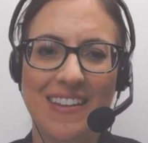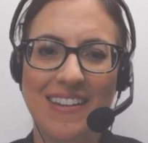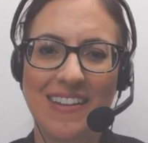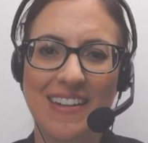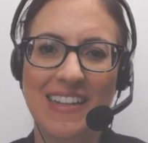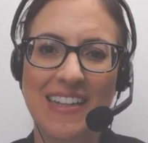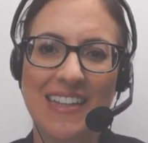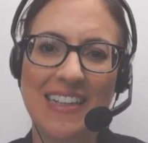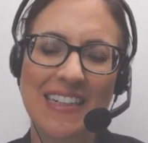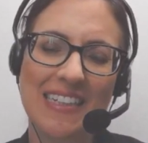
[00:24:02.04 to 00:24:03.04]

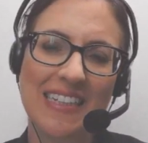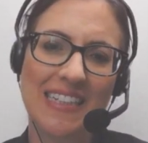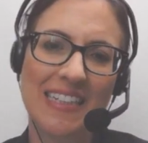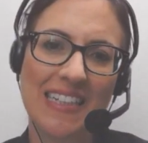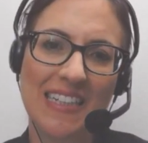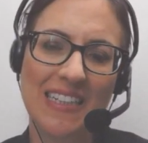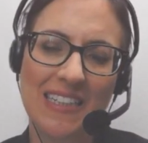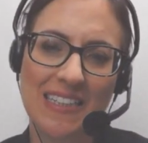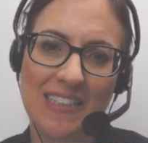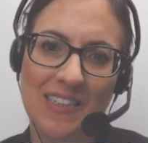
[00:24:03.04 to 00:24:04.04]

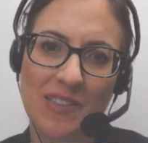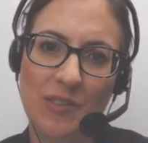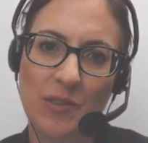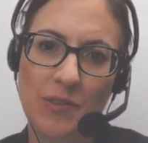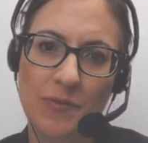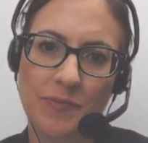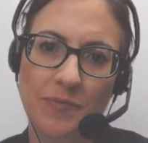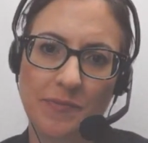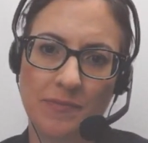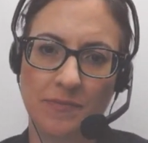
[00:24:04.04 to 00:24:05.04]

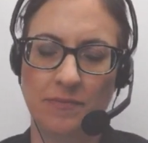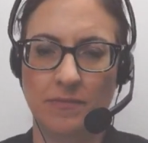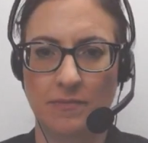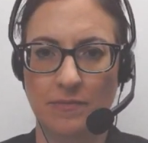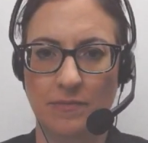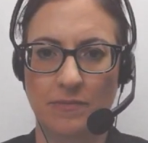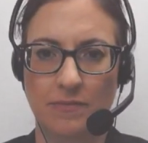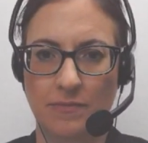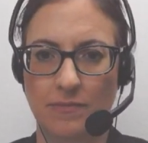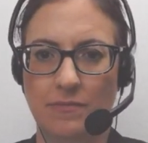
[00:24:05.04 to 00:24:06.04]

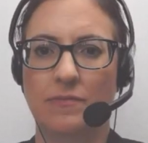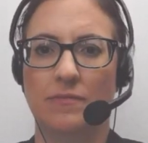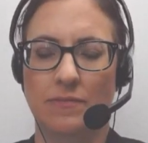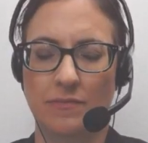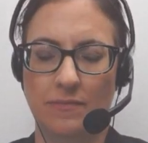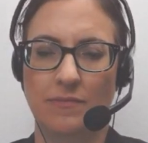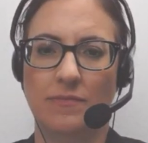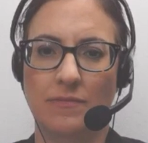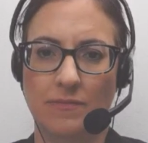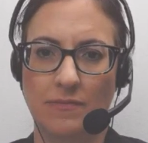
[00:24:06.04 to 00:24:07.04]

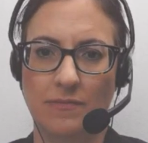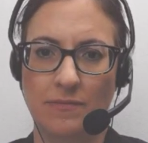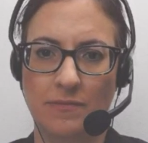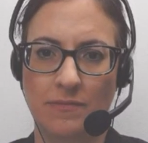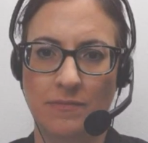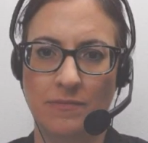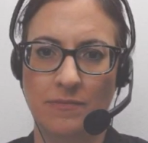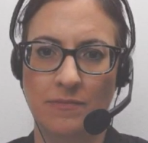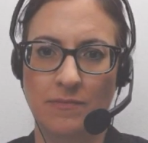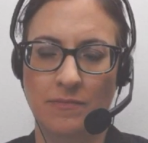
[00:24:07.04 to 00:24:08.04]

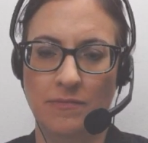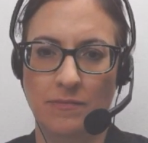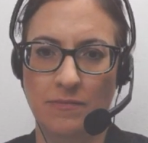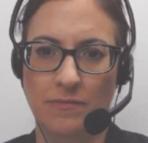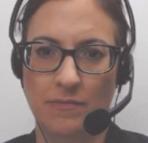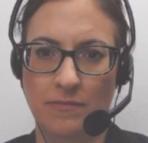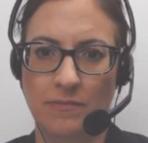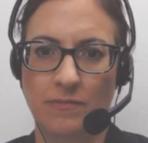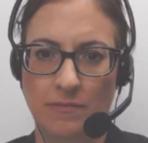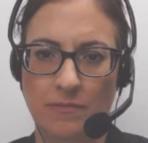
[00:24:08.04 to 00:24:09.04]

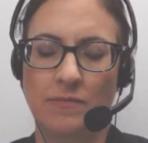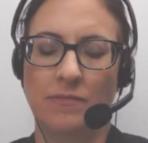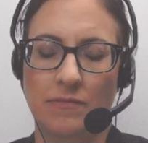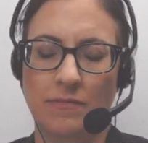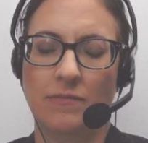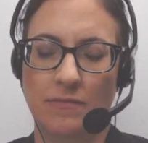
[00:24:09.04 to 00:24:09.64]
[no speech]